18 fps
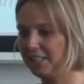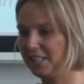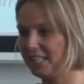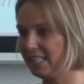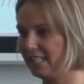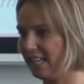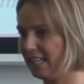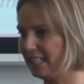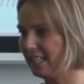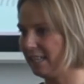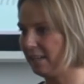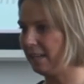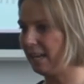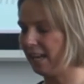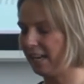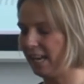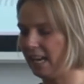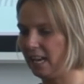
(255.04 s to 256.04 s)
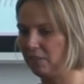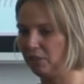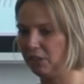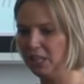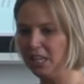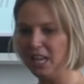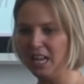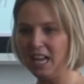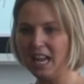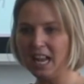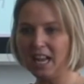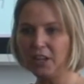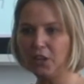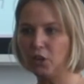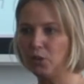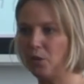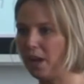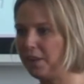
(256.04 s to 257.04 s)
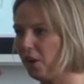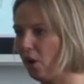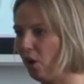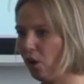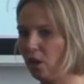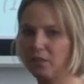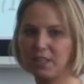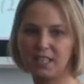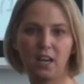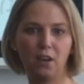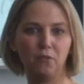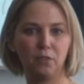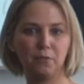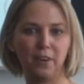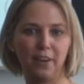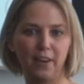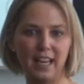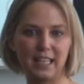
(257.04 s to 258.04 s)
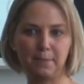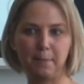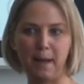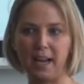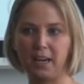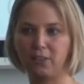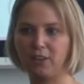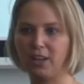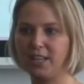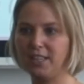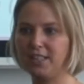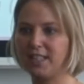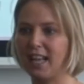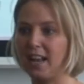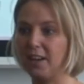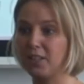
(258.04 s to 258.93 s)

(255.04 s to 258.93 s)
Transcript: GCSE at A level. And all of us come from various backgrounds.